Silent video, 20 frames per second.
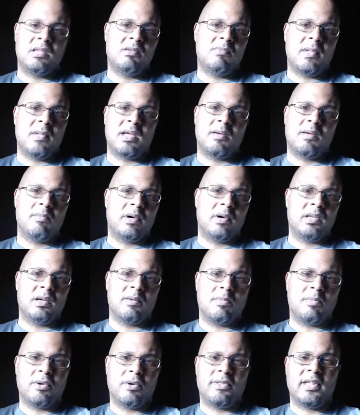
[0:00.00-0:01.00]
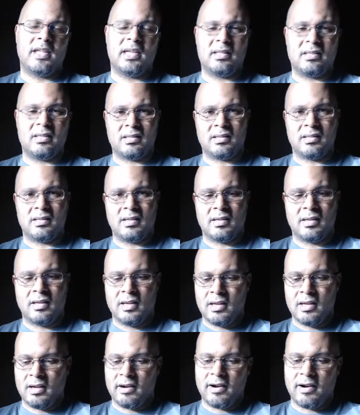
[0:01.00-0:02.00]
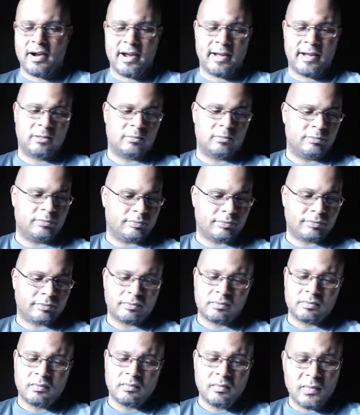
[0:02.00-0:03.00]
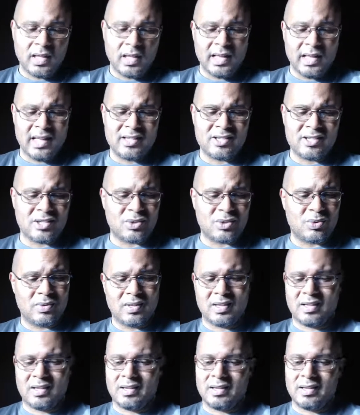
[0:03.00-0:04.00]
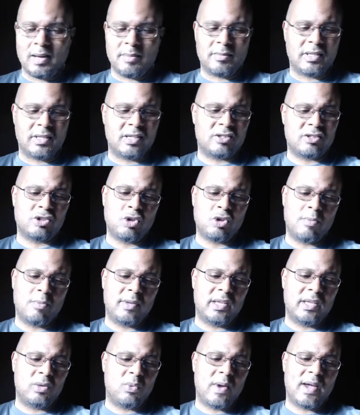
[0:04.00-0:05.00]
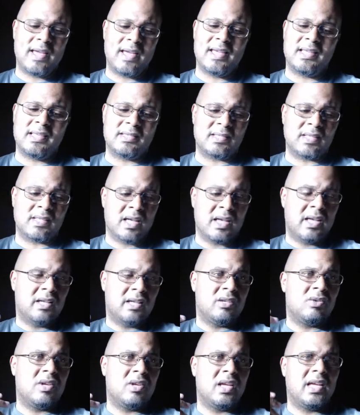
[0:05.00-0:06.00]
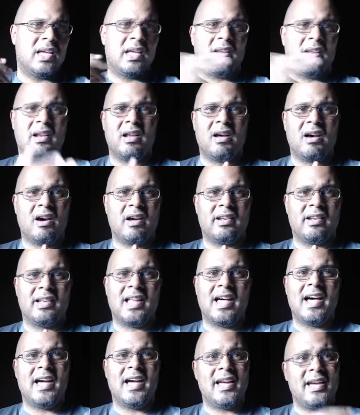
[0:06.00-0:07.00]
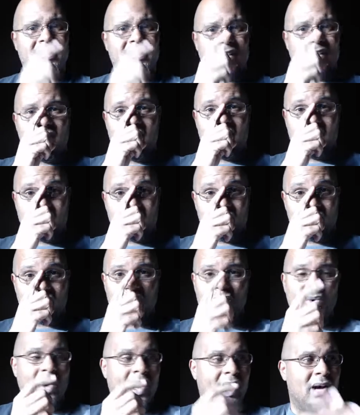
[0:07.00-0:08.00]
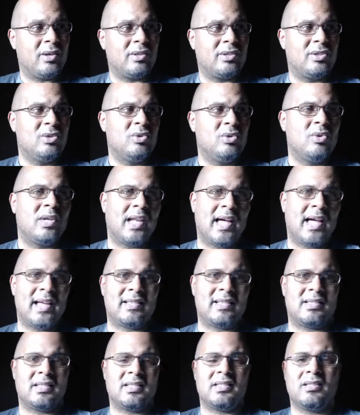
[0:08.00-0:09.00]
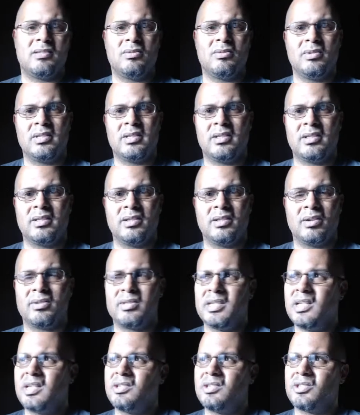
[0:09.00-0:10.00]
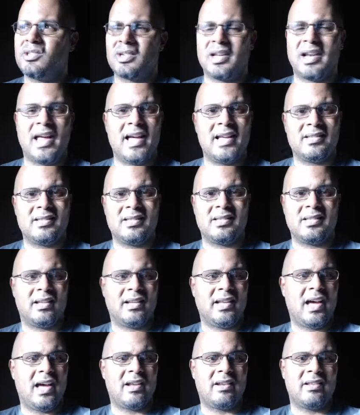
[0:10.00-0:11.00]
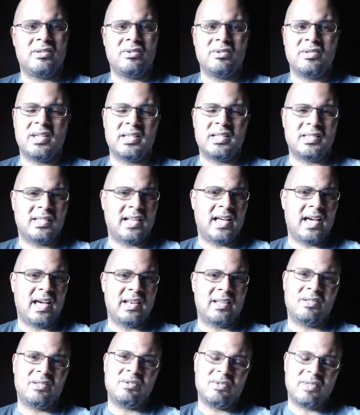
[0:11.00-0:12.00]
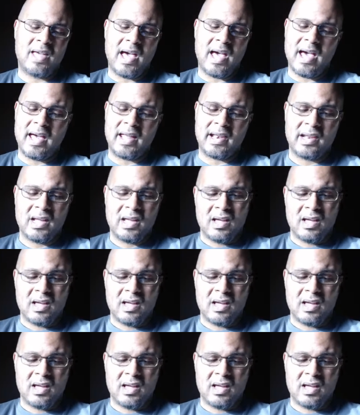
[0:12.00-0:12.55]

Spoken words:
you're making money on both ends. All right? That's just... I mean, there's so many ways you can get online and do how-to classes, teach classes on how to do this and how to do that.